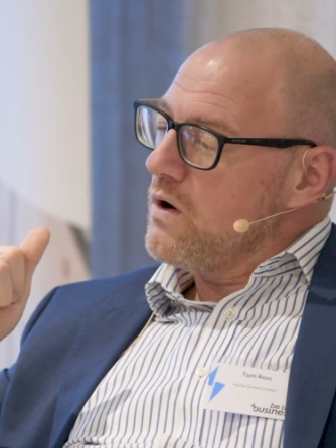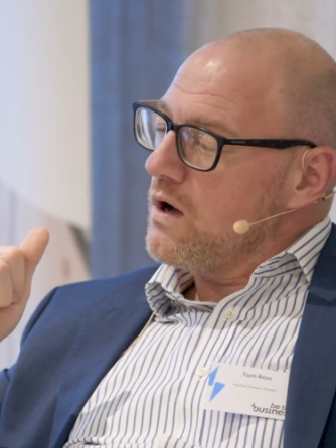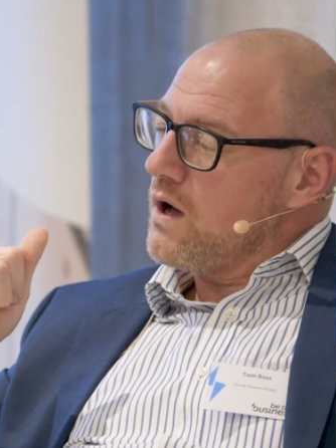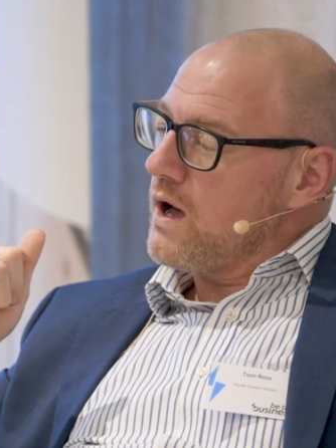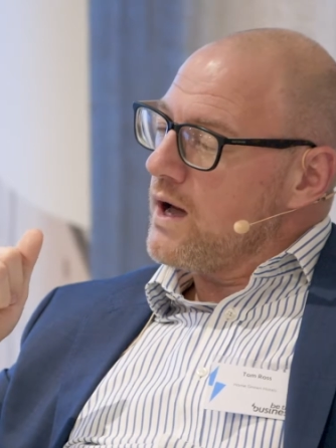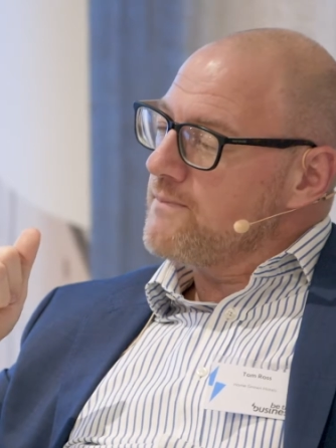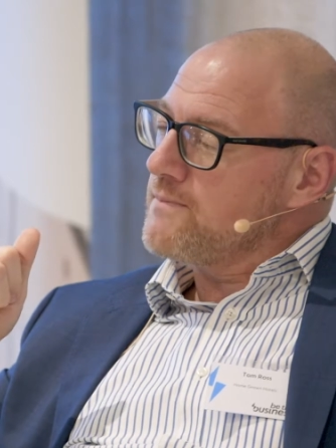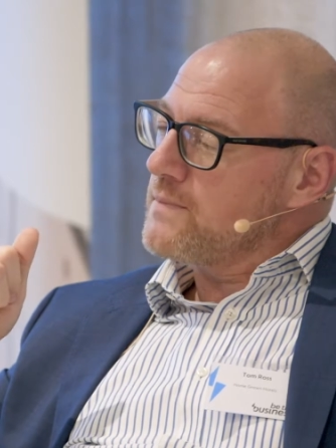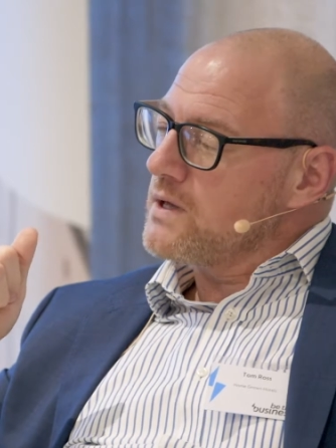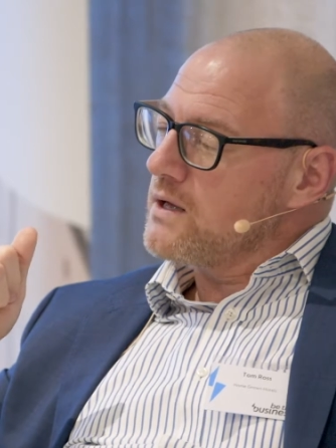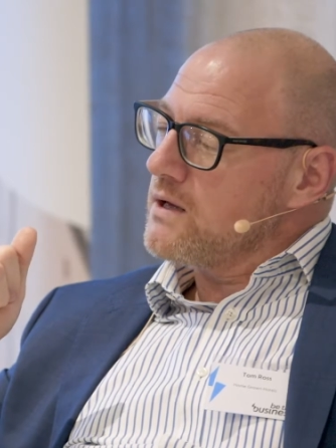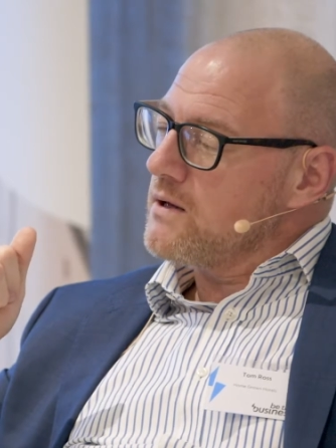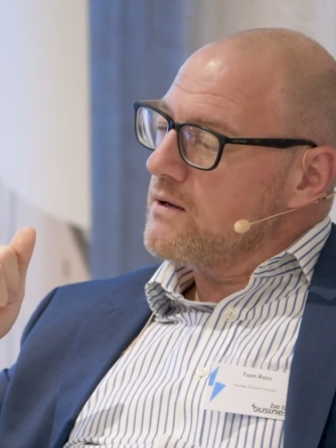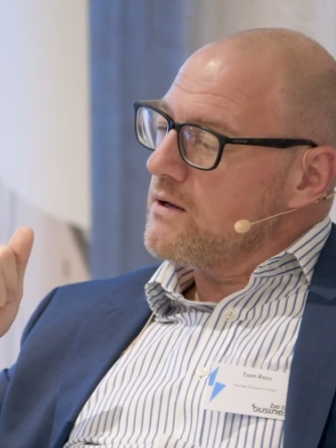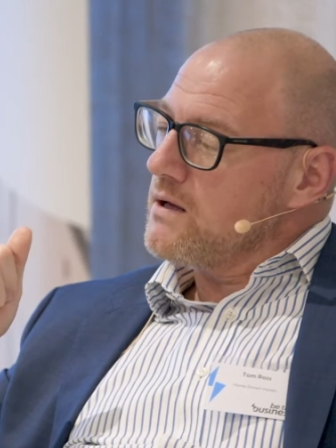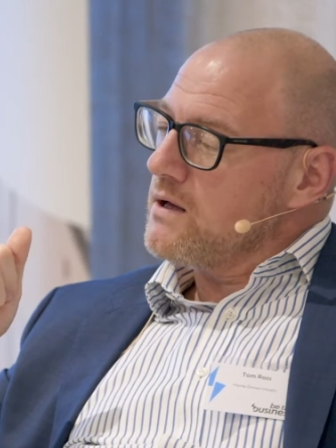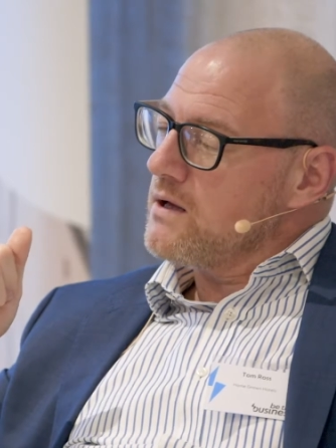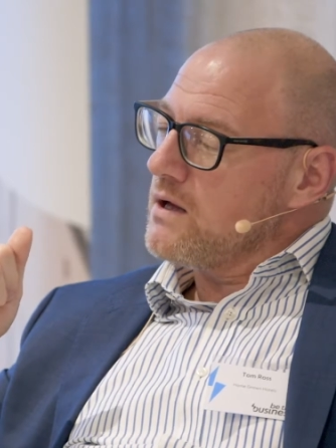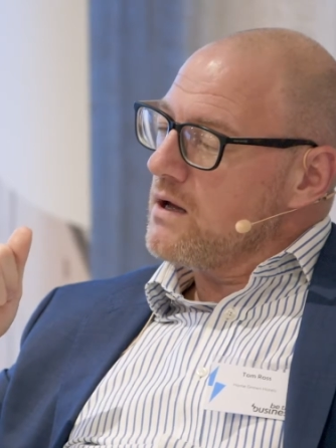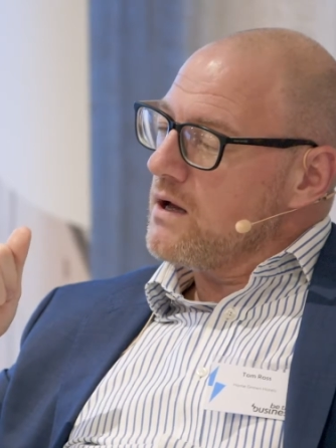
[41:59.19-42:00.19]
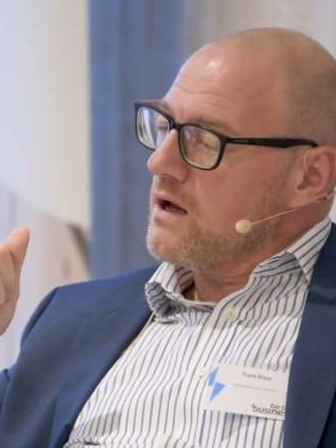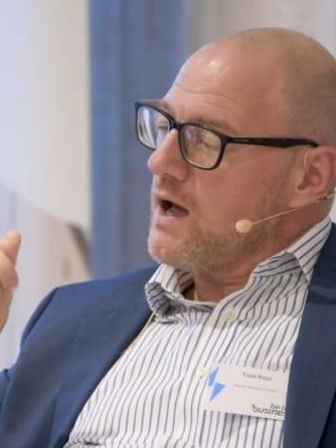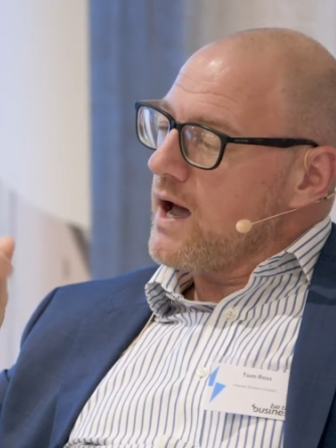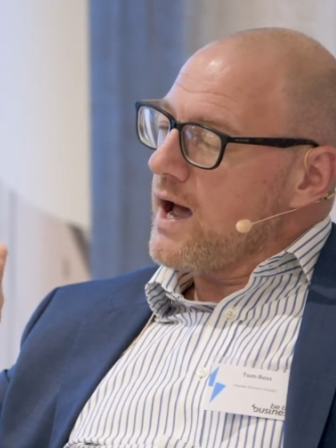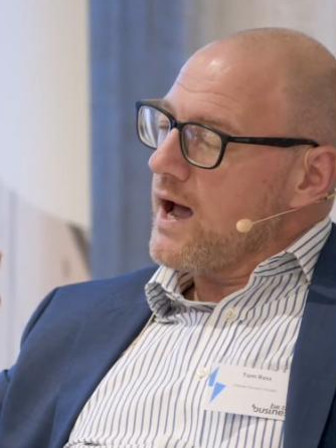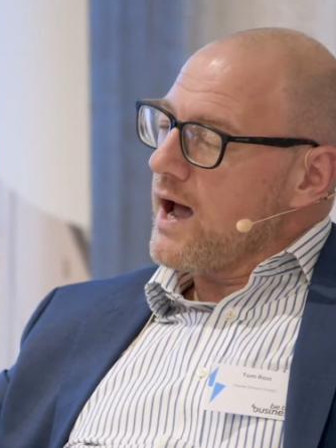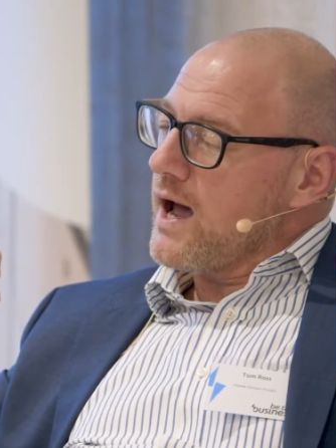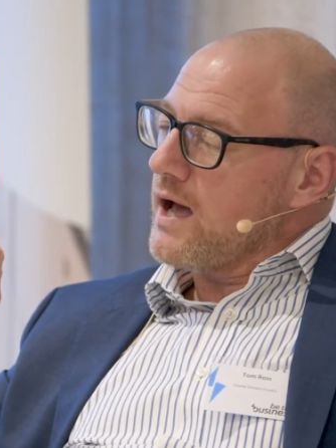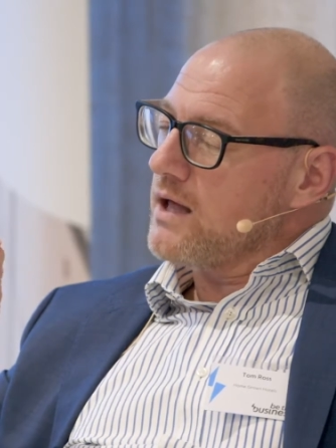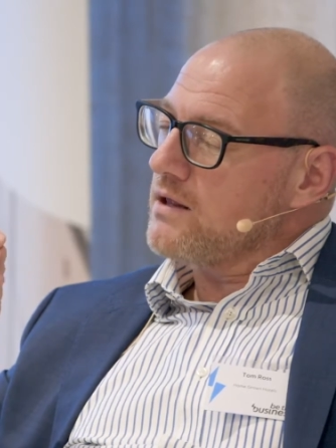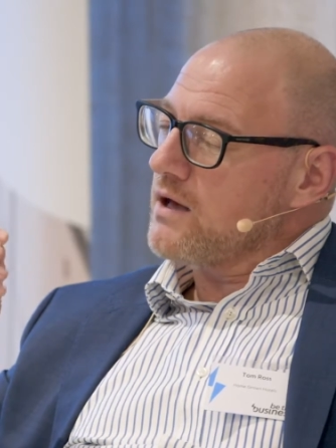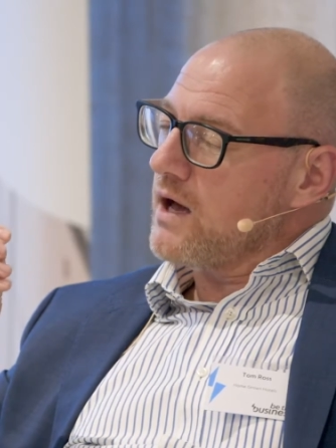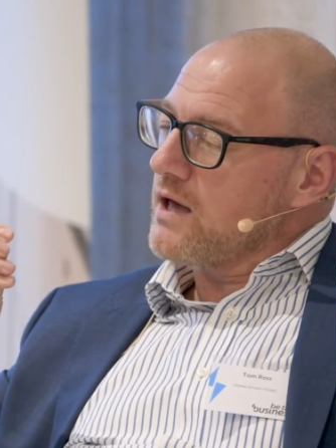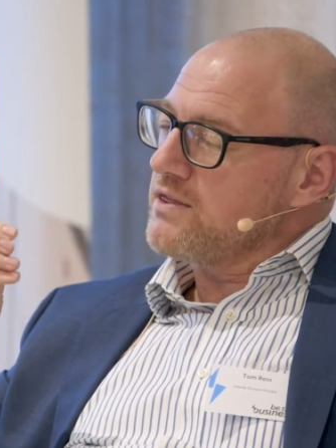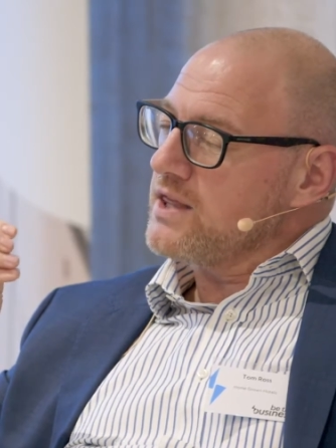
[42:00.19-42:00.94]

I